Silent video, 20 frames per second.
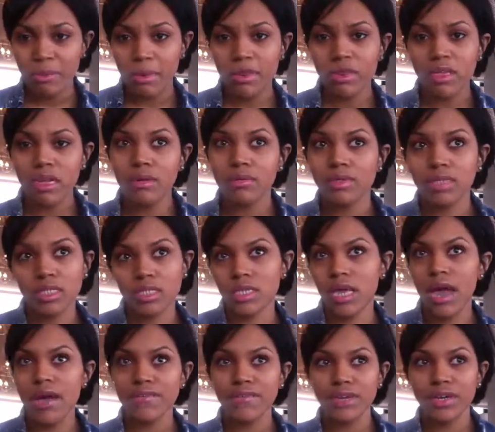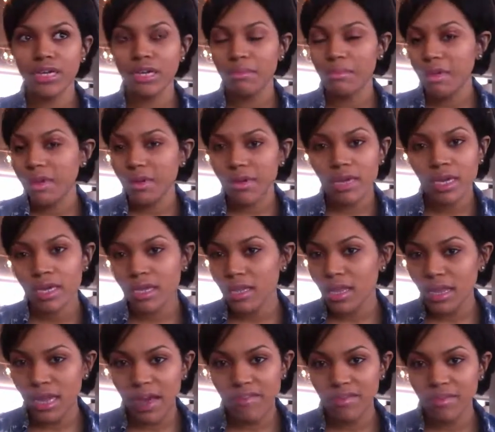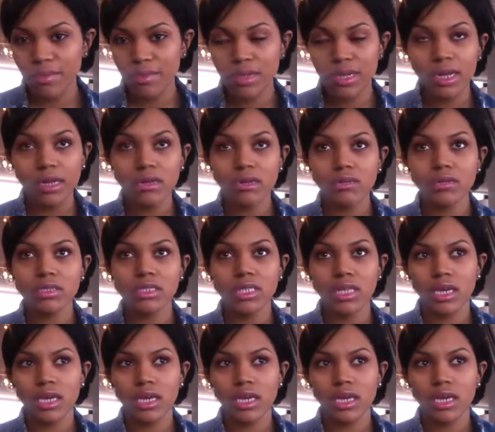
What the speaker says: I thought I was just African American like everyone else,